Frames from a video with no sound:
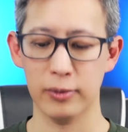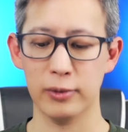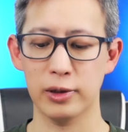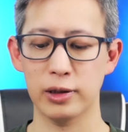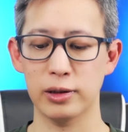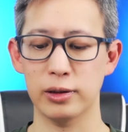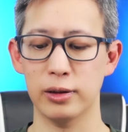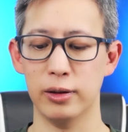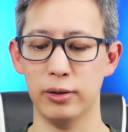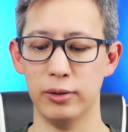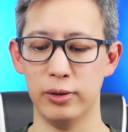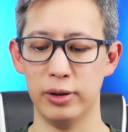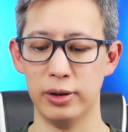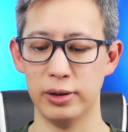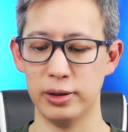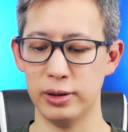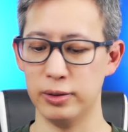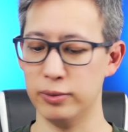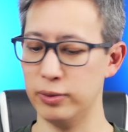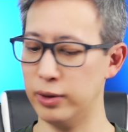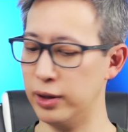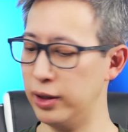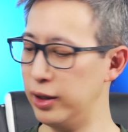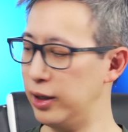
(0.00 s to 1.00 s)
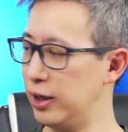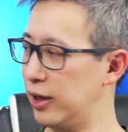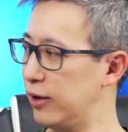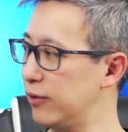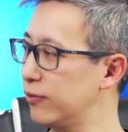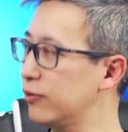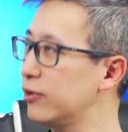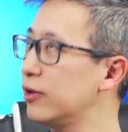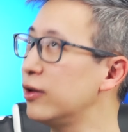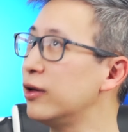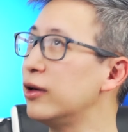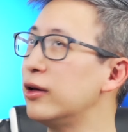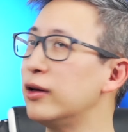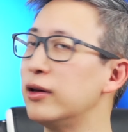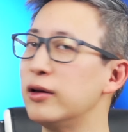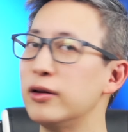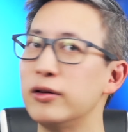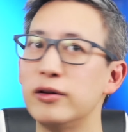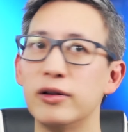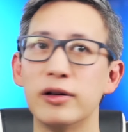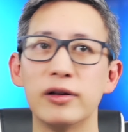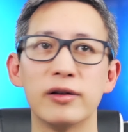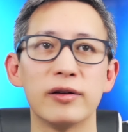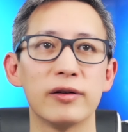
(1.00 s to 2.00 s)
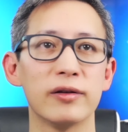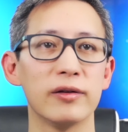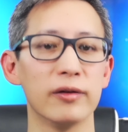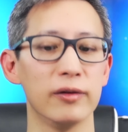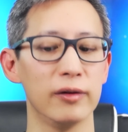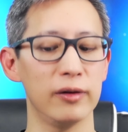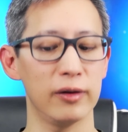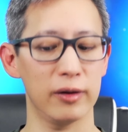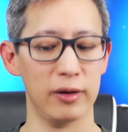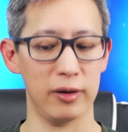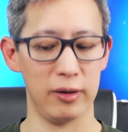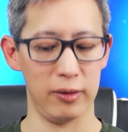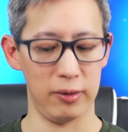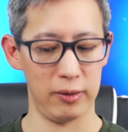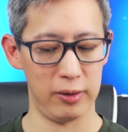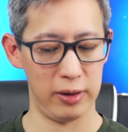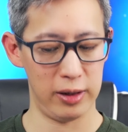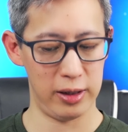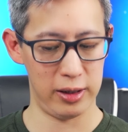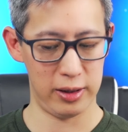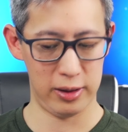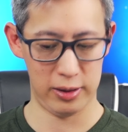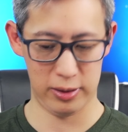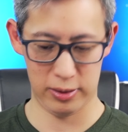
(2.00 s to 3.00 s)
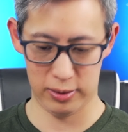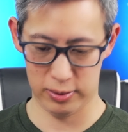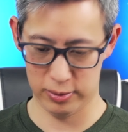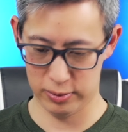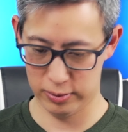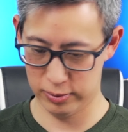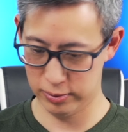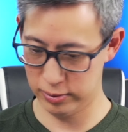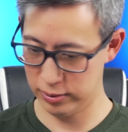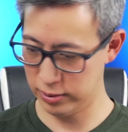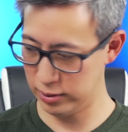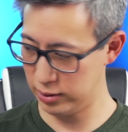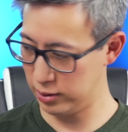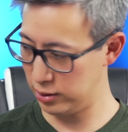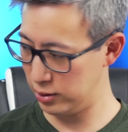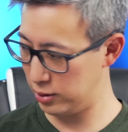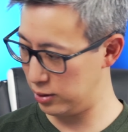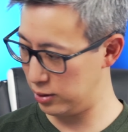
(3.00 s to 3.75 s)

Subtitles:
So this is where you have to just look around.